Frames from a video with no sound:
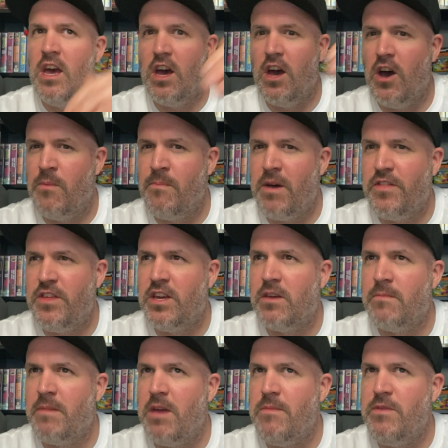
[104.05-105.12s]
I think it
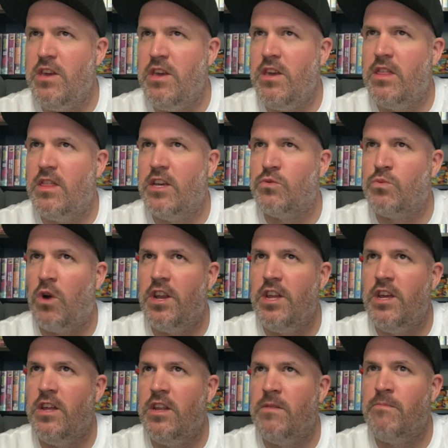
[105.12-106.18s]
may be, there's one
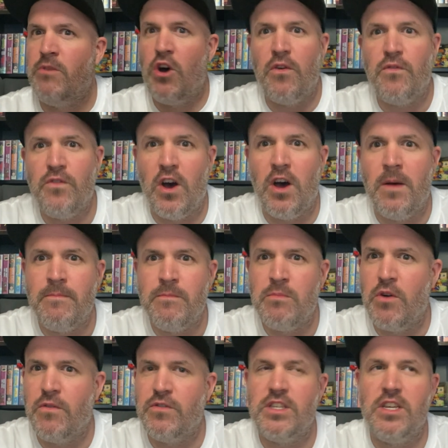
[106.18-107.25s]
in Merthyr
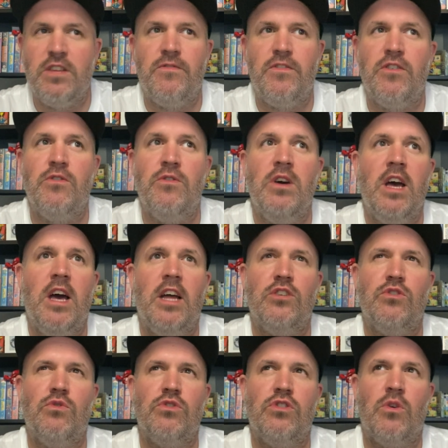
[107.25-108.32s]
Tydfil.
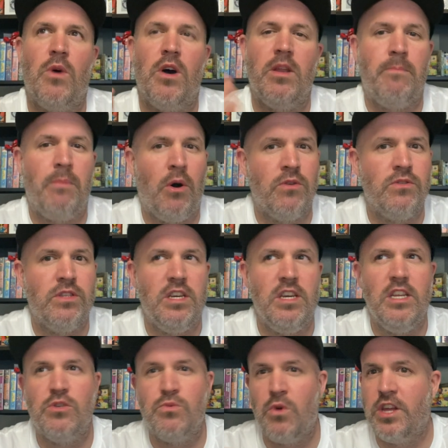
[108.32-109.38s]
There's also one in Ponty.
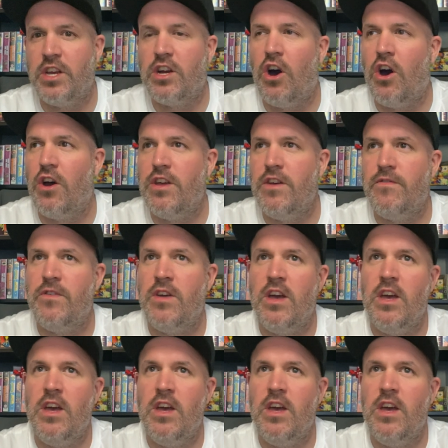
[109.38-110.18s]
There's one in Cardiff.